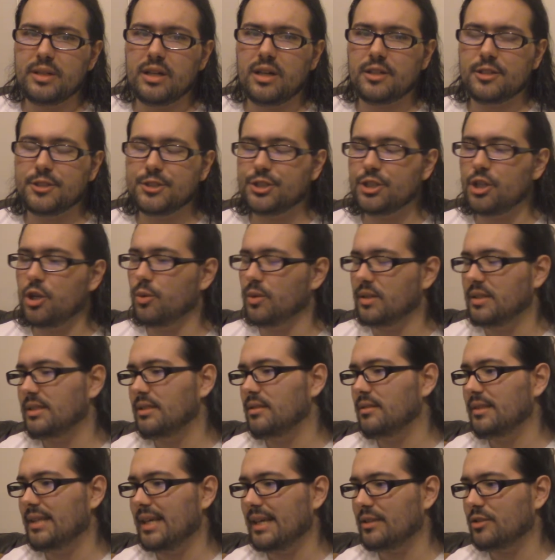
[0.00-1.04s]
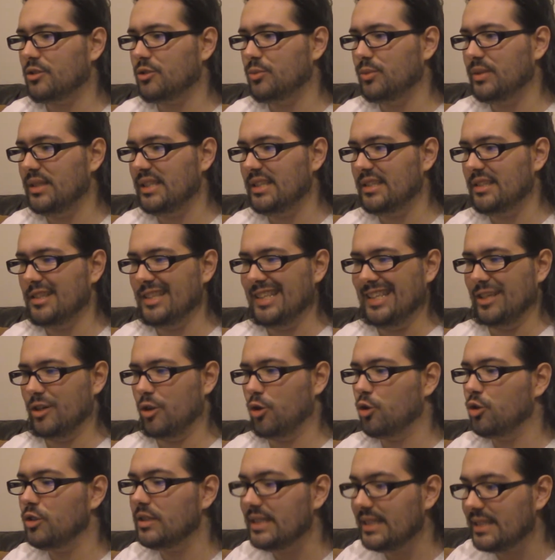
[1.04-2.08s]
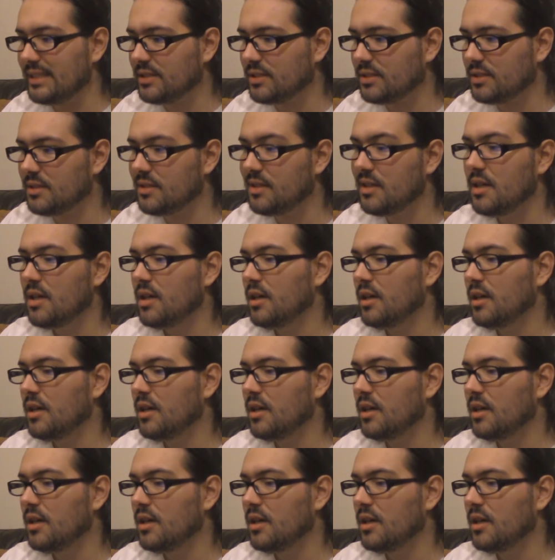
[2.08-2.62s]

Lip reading: on a show until next week, the earliest.